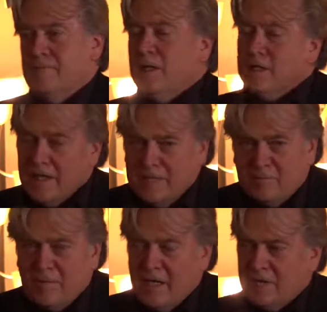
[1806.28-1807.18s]
And I tip
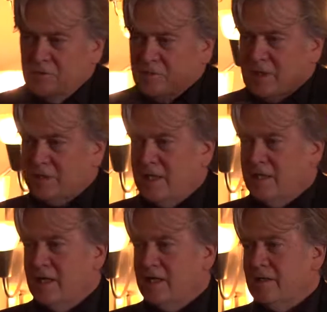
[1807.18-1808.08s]
my hat to them because
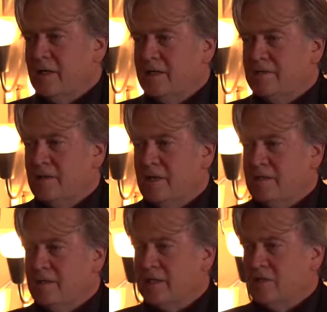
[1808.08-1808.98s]
I
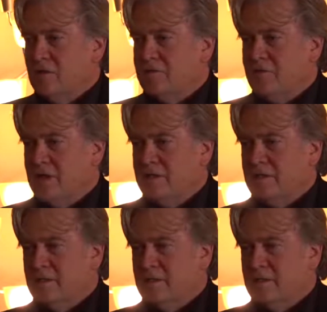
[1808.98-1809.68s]
like a good fight.